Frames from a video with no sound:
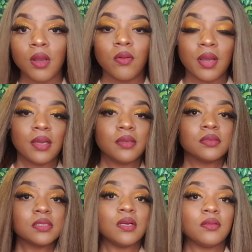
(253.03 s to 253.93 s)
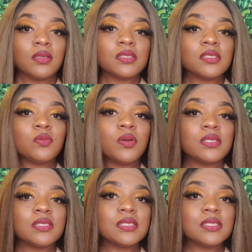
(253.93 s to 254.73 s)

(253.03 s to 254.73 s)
Okay. So this is where it